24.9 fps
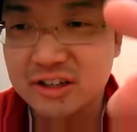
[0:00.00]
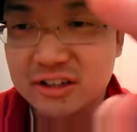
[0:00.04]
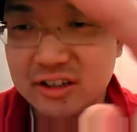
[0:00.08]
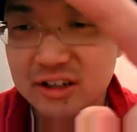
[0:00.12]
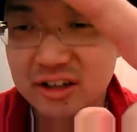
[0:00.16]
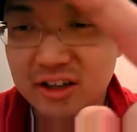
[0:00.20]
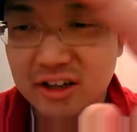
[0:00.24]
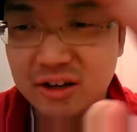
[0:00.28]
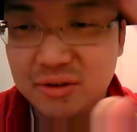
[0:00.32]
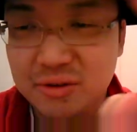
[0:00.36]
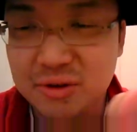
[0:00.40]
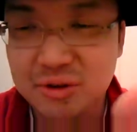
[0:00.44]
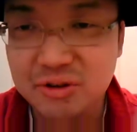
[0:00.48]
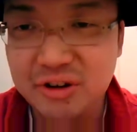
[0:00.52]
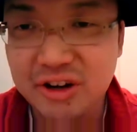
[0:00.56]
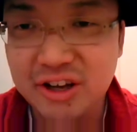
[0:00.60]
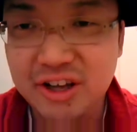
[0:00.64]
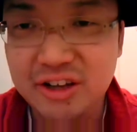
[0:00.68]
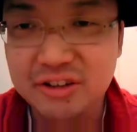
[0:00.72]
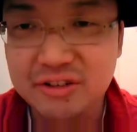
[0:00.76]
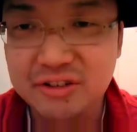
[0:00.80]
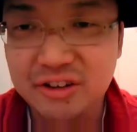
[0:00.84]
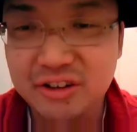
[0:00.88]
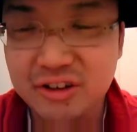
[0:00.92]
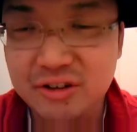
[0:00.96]
uh, with
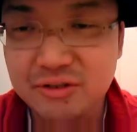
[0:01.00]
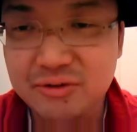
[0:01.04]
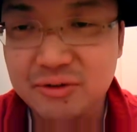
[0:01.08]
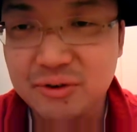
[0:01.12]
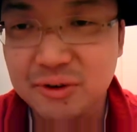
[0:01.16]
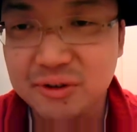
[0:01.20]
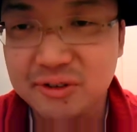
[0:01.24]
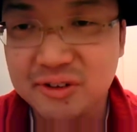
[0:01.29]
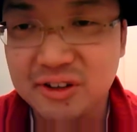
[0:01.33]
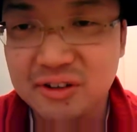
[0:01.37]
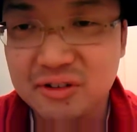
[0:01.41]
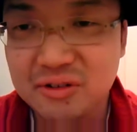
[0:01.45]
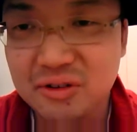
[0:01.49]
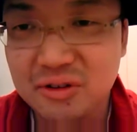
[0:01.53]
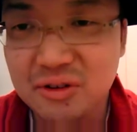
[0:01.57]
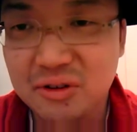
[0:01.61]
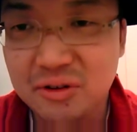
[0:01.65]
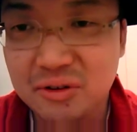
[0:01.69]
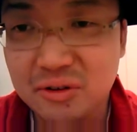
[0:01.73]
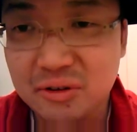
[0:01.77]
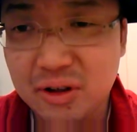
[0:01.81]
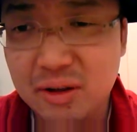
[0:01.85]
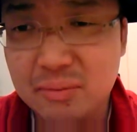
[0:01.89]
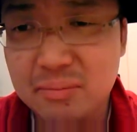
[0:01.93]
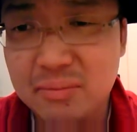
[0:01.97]
Horace and Hoffman.
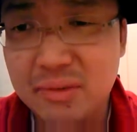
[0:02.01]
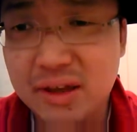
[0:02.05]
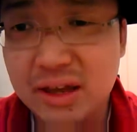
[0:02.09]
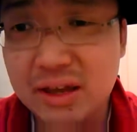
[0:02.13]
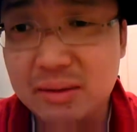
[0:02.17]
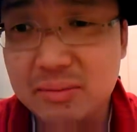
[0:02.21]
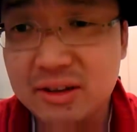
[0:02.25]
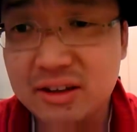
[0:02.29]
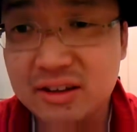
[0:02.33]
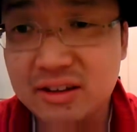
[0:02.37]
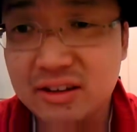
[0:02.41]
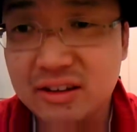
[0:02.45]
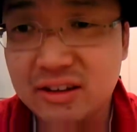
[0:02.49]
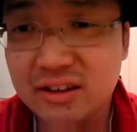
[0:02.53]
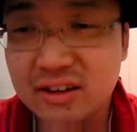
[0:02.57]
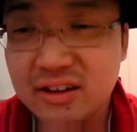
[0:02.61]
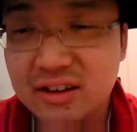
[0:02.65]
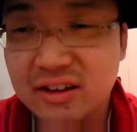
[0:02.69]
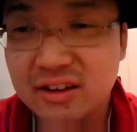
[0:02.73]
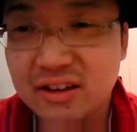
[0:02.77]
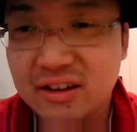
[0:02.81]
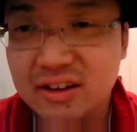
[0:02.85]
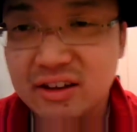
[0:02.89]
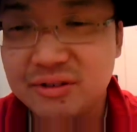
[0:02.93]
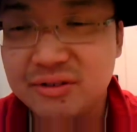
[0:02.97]
Uh, maybe,
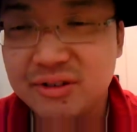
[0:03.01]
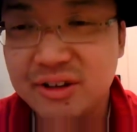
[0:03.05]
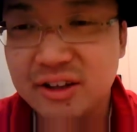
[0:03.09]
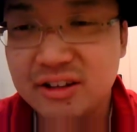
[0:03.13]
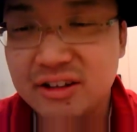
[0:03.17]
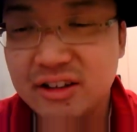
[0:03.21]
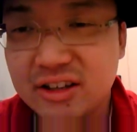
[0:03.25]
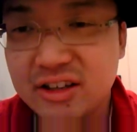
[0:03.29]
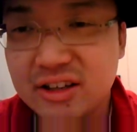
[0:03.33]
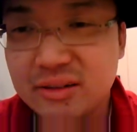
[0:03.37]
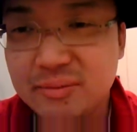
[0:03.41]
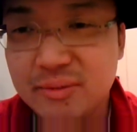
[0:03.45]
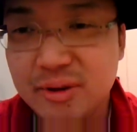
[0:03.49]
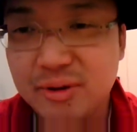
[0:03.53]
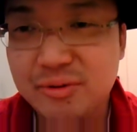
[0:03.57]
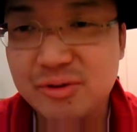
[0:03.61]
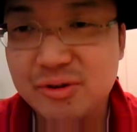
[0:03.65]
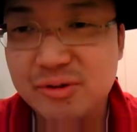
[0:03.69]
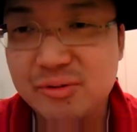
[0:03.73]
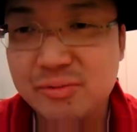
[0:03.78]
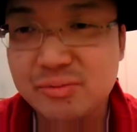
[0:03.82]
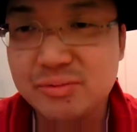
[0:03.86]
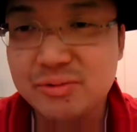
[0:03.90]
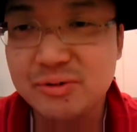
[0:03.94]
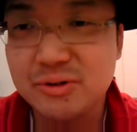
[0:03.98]
if you're lucky, maybe
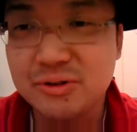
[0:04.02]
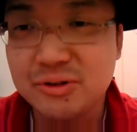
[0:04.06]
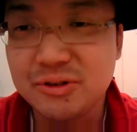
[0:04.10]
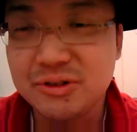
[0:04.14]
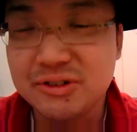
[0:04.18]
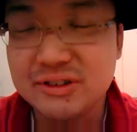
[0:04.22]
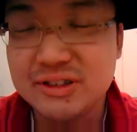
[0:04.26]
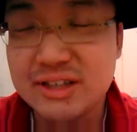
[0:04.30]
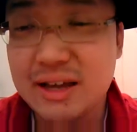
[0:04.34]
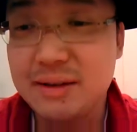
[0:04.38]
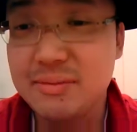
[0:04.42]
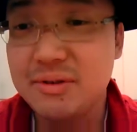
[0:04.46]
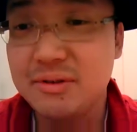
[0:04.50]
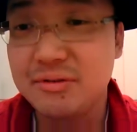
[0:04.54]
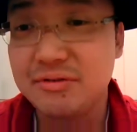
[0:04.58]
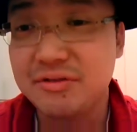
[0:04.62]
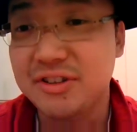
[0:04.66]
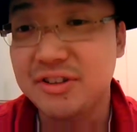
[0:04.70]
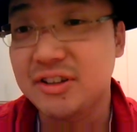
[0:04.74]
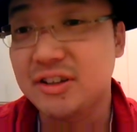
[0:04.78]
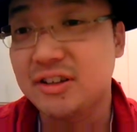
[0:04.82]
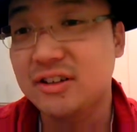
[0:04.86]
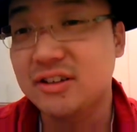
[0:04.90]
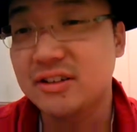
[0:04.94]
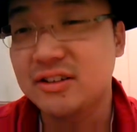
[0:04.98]
we'll pull some
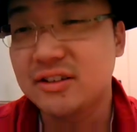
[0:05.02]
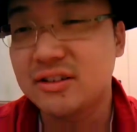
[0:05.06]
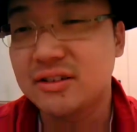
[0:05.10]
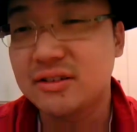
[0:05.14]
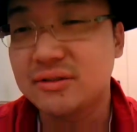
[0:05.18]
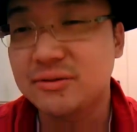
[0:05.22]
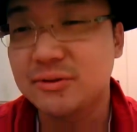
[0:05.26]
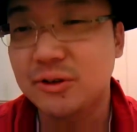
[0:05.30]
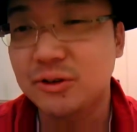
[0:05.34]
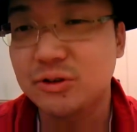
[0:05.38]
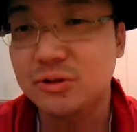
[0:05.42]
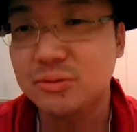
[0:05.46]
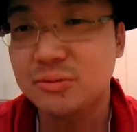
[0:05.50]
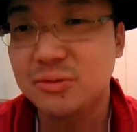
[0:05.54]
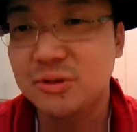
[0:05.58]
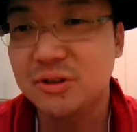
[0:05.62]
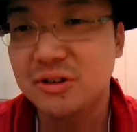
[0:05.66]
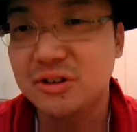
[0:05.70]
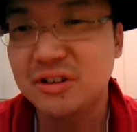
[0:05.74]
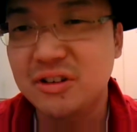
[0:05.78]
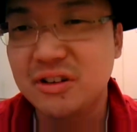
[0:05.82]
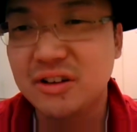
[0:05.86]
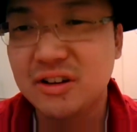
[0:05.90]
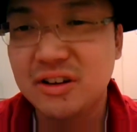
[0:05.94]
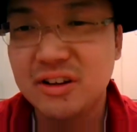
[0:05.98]
results for tomorrow.
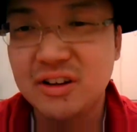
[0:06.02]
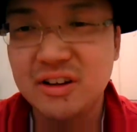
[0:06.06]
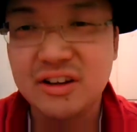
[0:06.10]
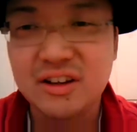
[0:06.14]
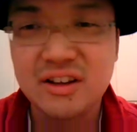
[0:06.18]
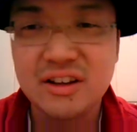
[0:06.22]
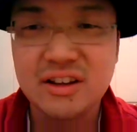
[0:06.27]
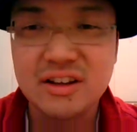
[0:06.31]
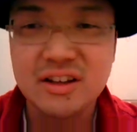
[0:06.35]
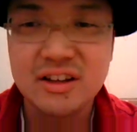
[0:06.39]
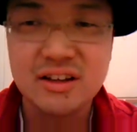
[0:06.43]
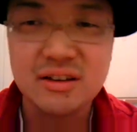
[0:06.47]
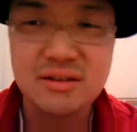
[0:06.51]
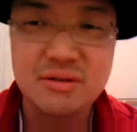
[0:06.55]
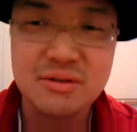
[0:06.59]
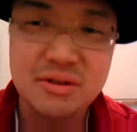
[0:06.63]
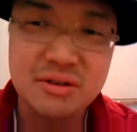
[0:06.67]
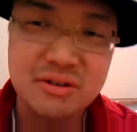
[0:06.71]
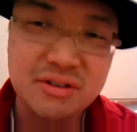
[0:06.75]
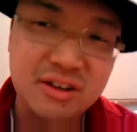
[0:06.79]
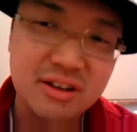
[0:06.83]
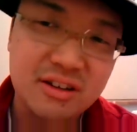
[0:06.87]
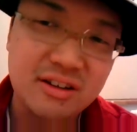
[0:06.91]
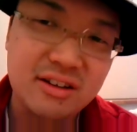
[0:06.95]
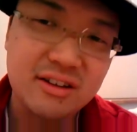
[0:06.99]
If you don't
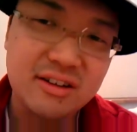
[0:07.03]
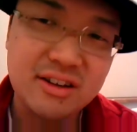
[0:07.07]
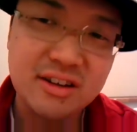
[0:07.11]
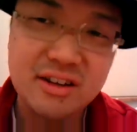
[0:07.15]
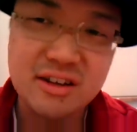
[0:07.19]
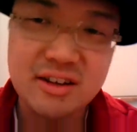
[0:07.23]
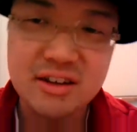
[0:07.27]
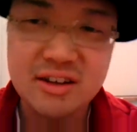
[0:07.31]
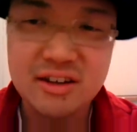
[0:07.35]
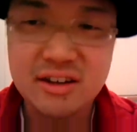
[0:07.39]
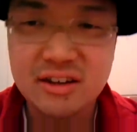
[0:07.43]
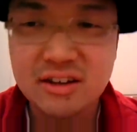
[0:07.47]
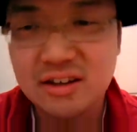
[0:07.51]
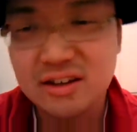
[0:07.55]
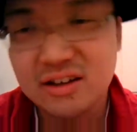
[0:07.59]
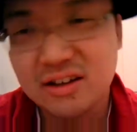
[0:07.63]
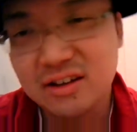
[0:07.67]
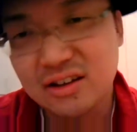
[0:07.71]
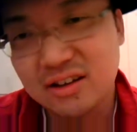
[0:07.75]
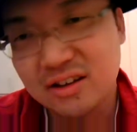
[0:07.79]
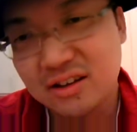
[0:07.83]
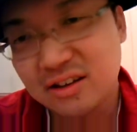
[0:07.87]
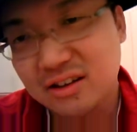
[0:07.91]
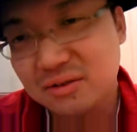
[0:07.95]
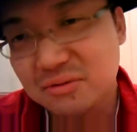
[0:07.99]
get lucky,
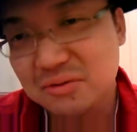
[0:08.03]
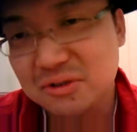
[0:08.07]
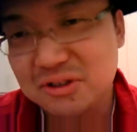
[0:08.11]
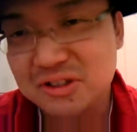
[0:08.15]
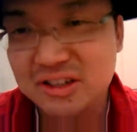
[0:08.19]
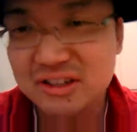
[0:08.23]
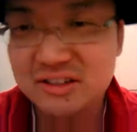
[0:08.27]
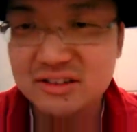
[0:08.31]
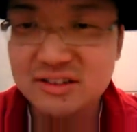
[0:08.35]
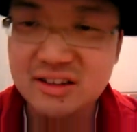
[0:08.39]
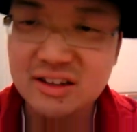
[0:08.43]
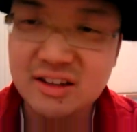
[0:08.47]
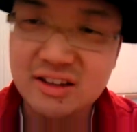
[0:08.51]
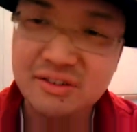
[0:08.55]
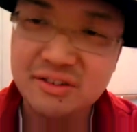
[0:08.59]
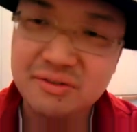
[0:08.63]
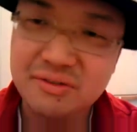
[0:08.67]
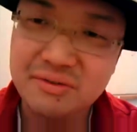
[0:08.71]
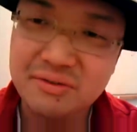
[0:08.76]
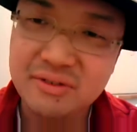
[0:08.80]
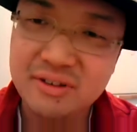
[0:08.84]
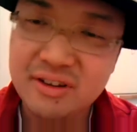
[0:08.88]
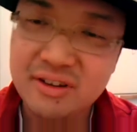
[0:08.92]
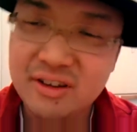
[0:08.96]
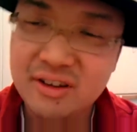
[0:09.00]
uh, we'll just have
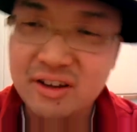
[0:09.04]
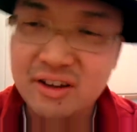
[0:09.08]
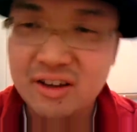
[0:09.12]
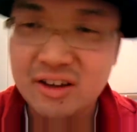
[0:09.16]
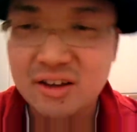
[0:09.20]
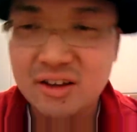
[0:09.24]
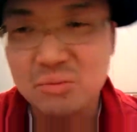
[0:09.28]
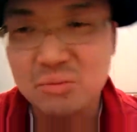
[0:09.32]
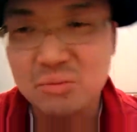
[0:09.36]
more